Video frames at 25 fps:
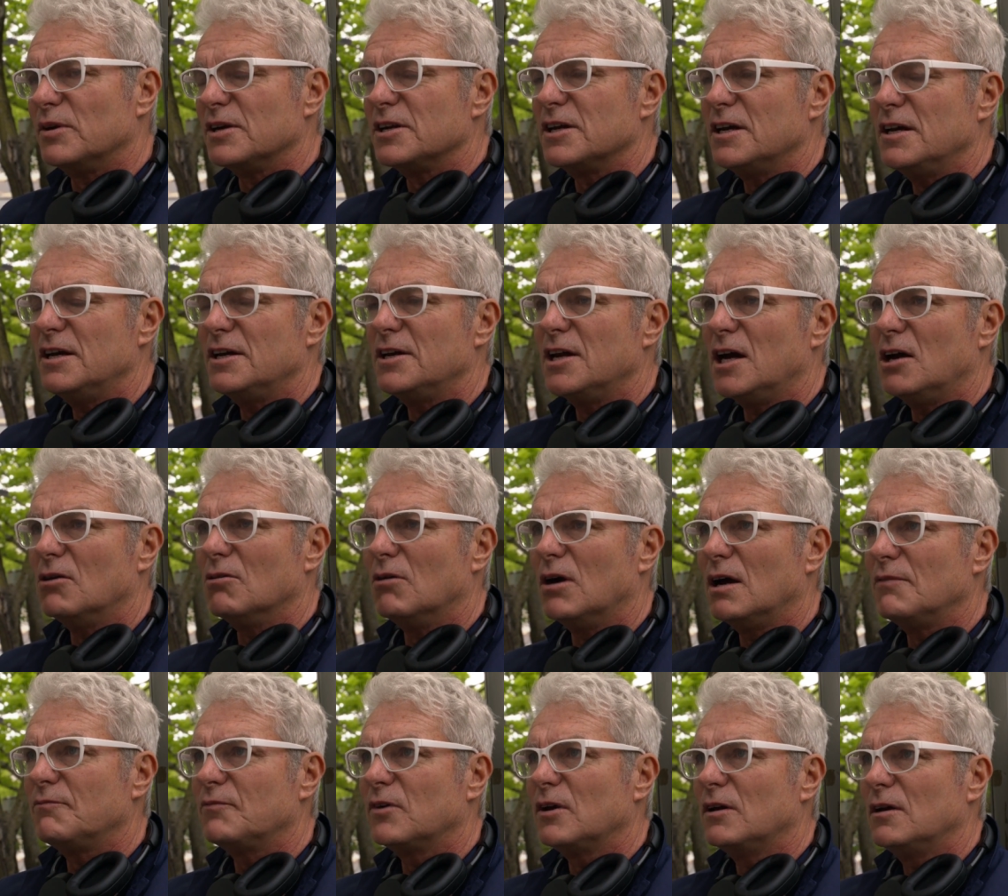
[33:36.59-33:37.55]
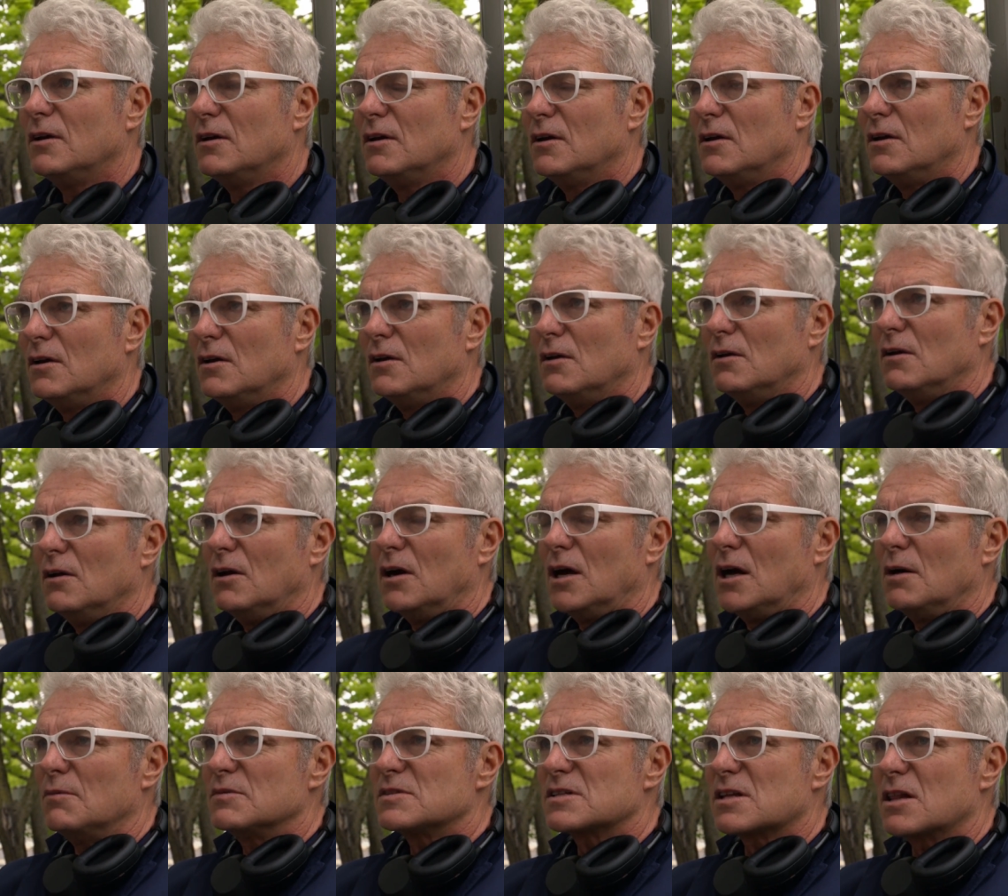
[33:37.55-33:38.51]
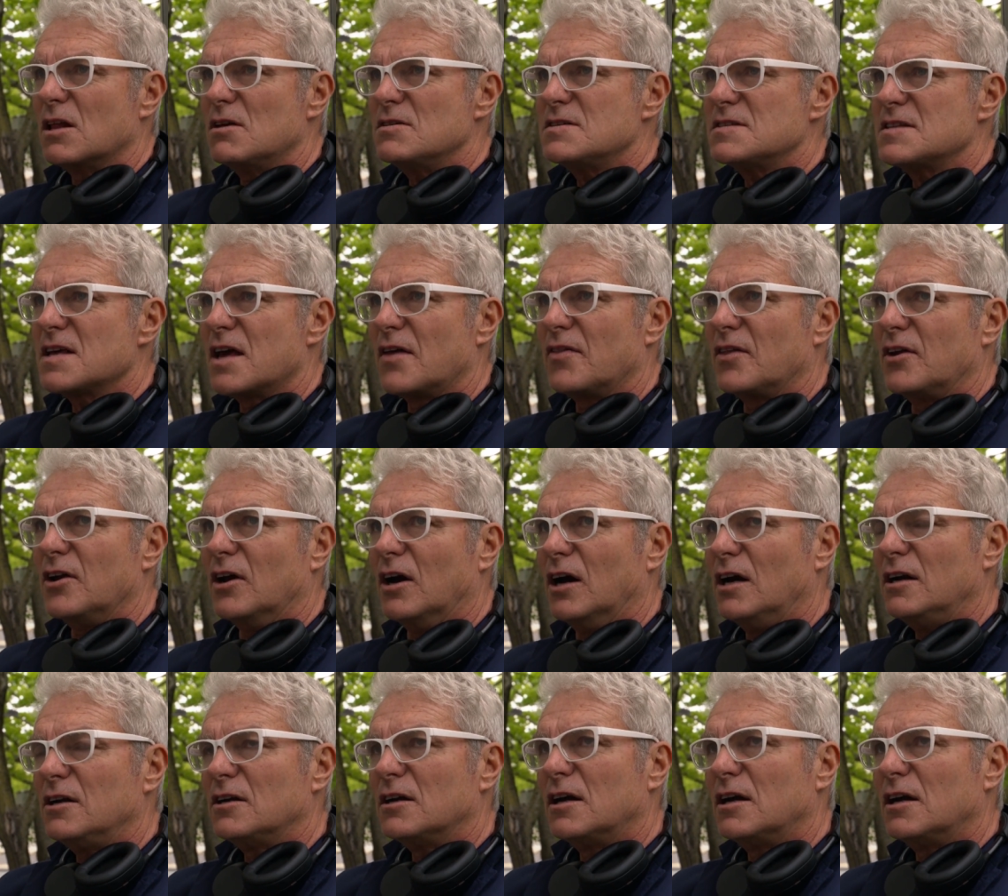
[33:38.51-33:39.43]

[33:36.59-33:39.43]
But yeah, no, I was close the other night.